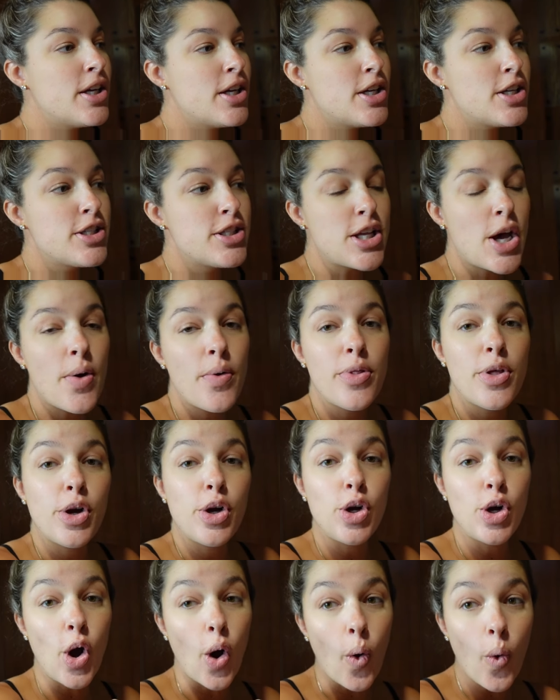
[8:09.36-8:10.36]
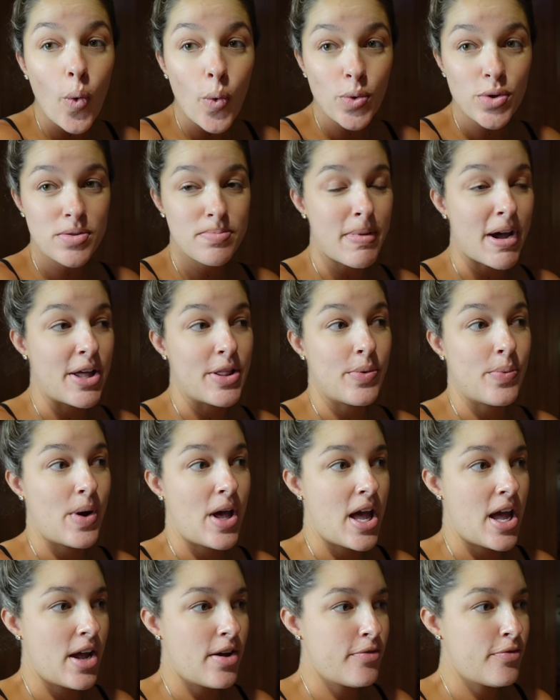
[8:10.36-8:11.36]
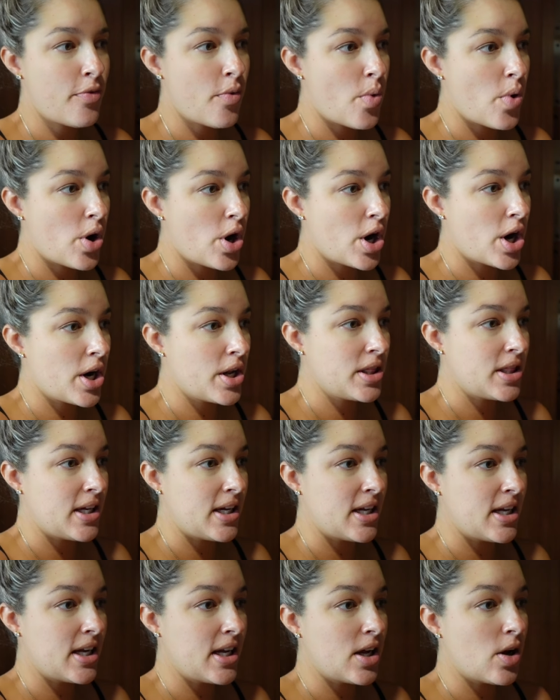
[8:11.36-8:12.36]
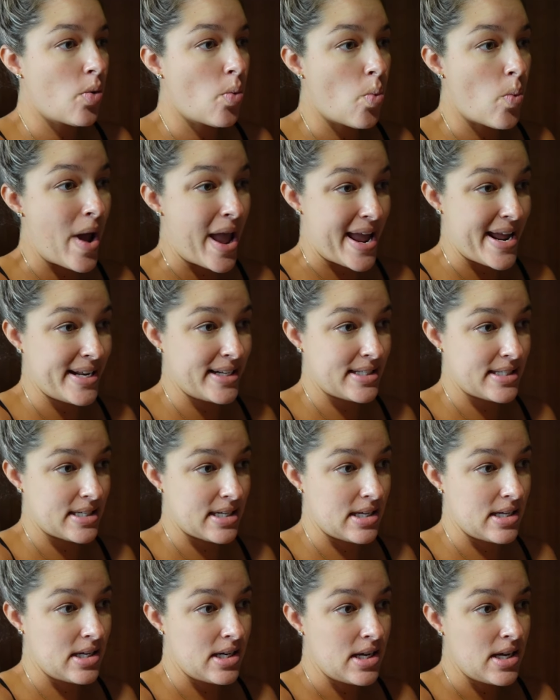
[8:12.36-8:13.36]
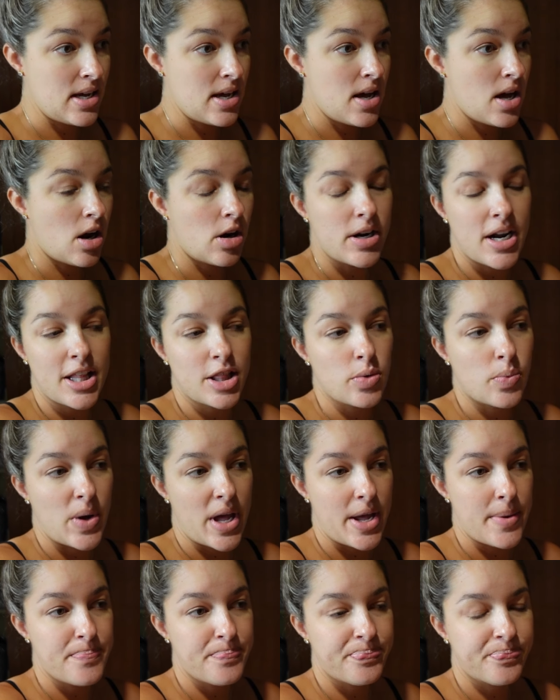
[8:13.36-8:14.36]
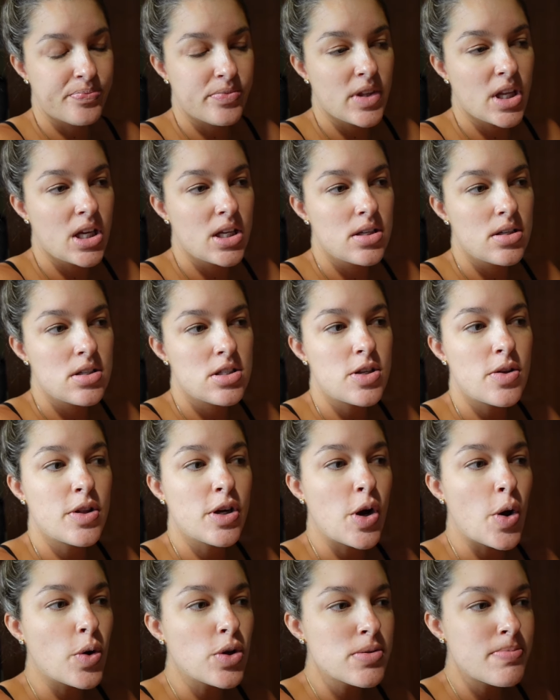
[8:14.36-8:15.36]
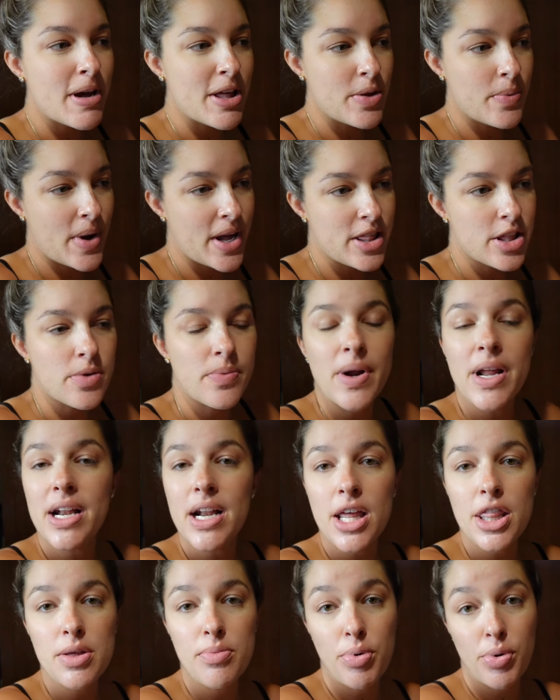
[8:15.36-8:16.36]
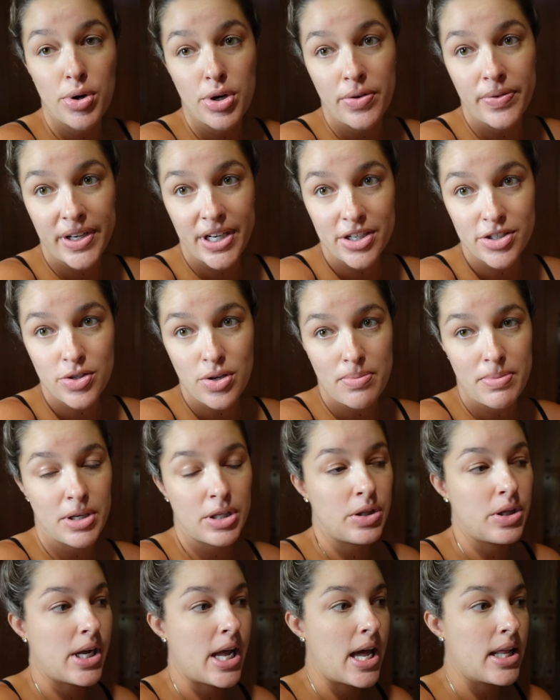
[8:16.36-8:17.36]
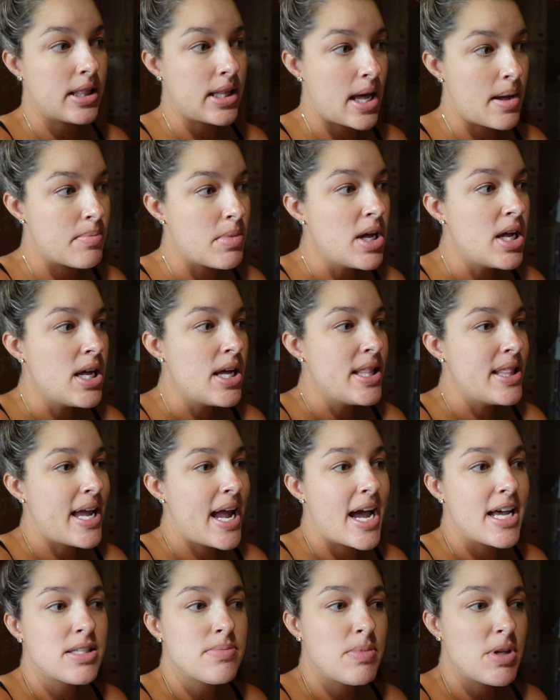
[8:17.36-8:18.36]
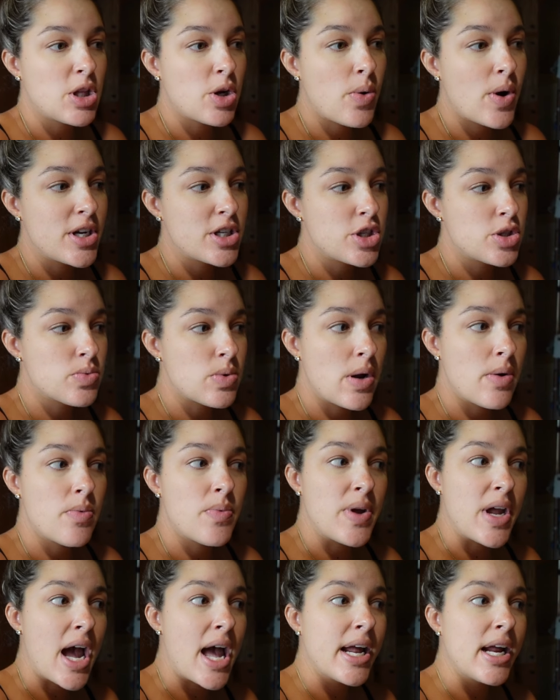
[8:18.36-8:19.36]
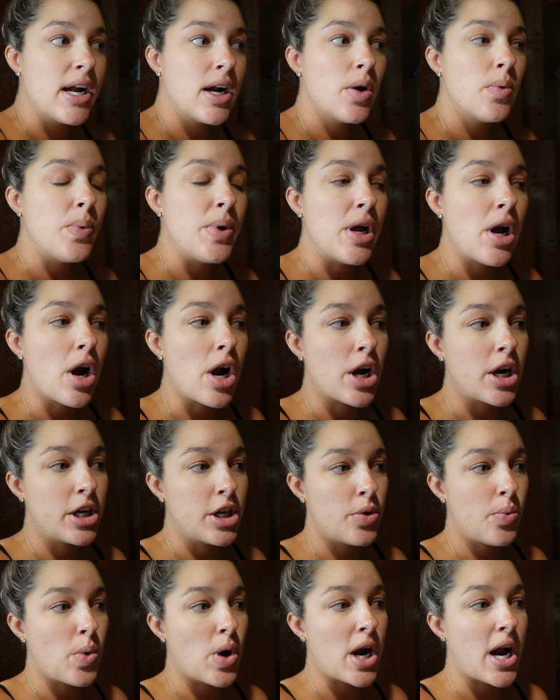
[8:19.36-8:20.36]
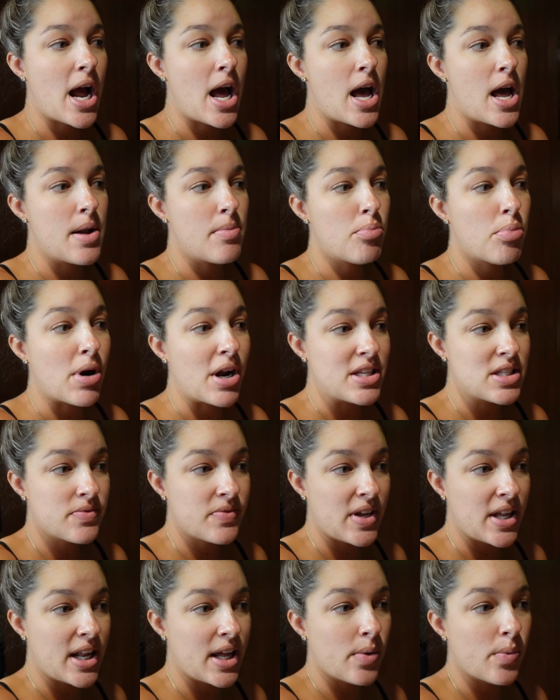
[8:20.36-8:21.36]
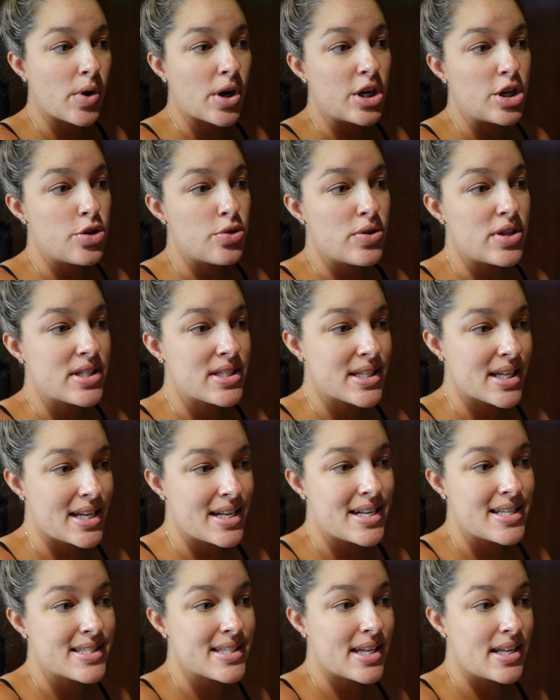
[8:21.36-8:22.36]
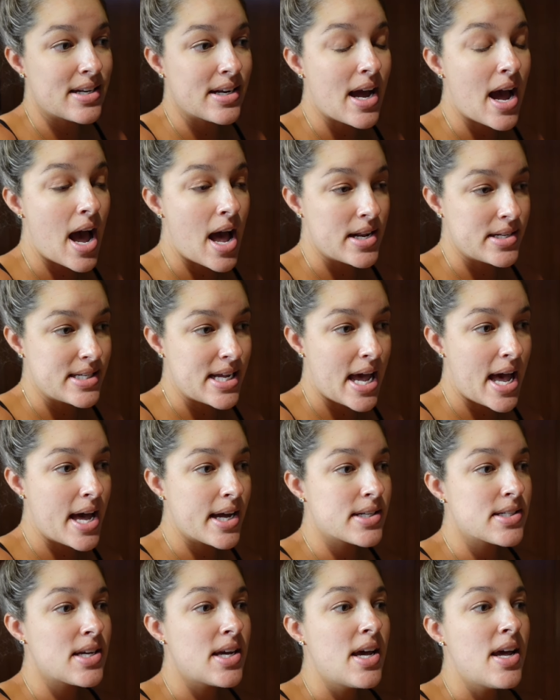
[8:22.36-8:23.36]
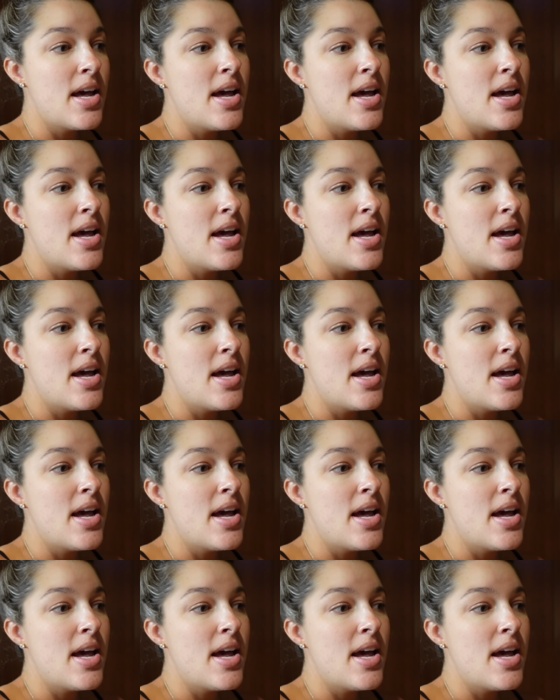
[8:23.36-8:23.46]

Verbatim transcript: So the goals, by the way, for the weight, or not the weight. So the goals, by the way, they're written on the board over here, so I'm going to look at them. They asked me the questions right when we got here. We are going to work on breastfeeding. We're going to do the skin-to-skin -skin contact,